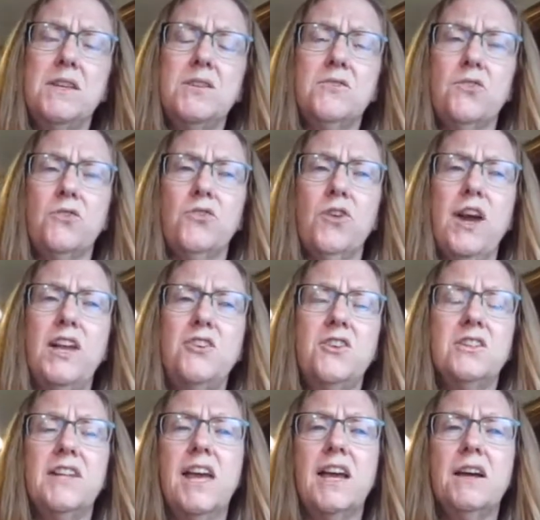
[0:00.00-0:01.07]
These are great. You
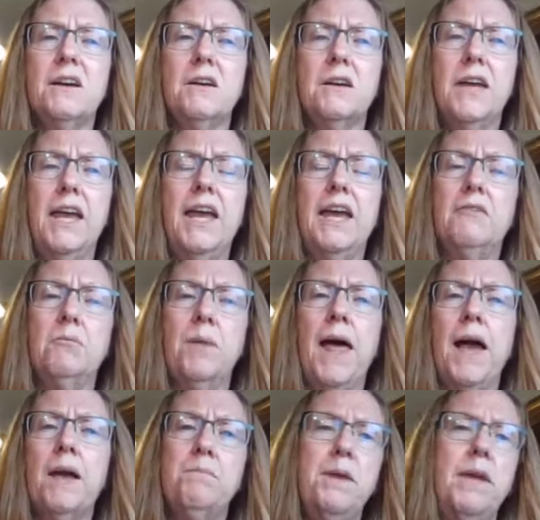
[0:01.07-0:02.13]
can take a can of
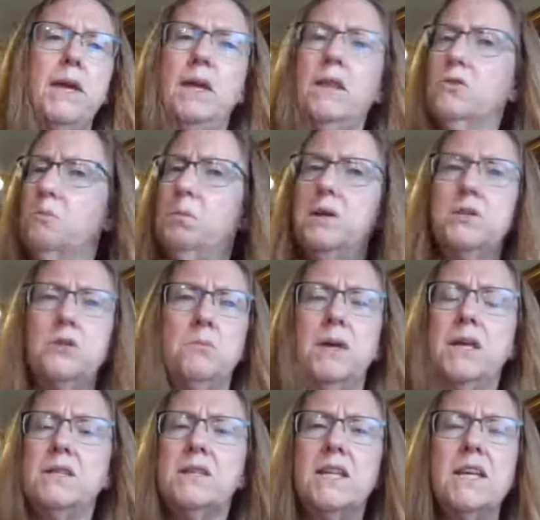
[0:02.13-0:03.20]
black beans or pinto beans,